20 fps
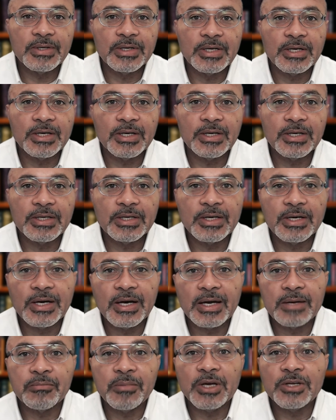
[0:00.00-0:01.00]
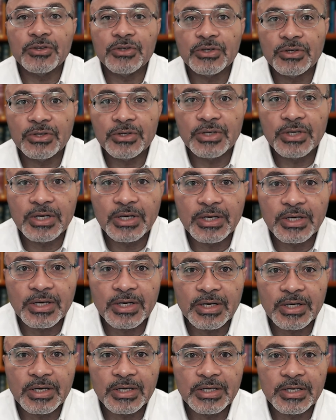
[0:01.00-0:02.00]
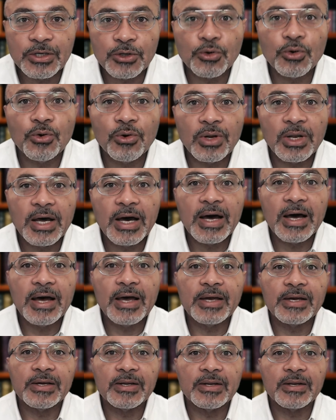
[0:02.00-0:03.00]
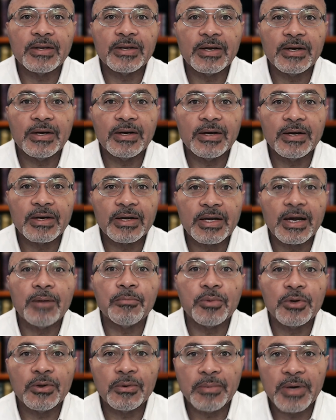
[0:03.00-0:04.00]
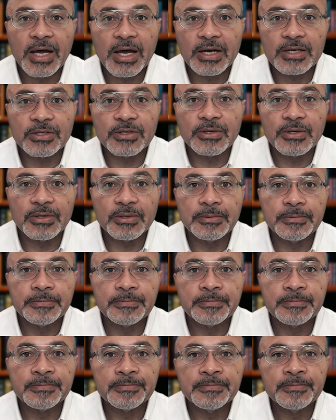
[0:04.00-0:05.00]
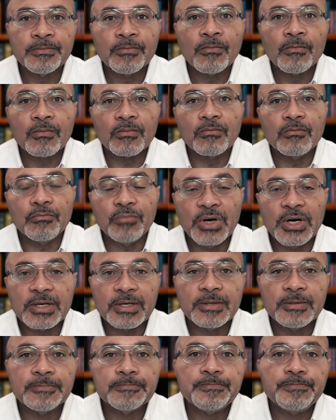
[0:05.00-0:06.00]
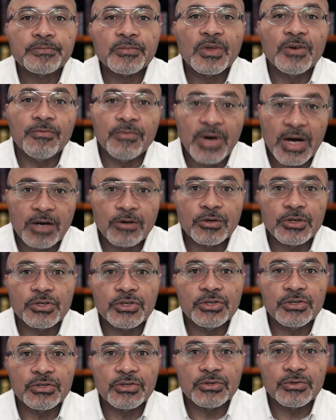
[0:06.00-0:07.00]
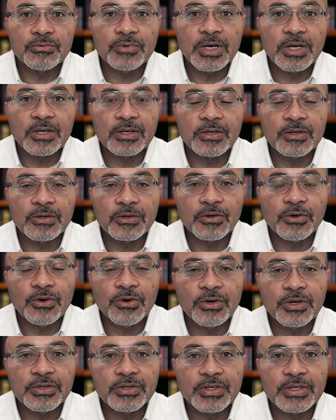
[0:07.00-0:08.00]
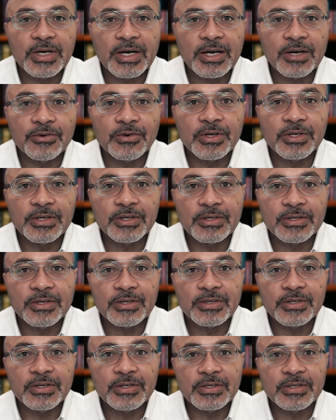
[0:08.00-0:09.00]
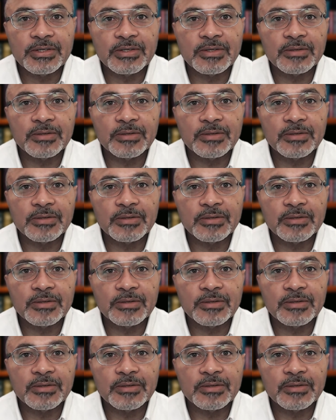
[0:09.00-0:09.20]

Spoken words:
And I mentioned E. coli and Campylobacter. But viruses as well can cause diarrheal illnesses.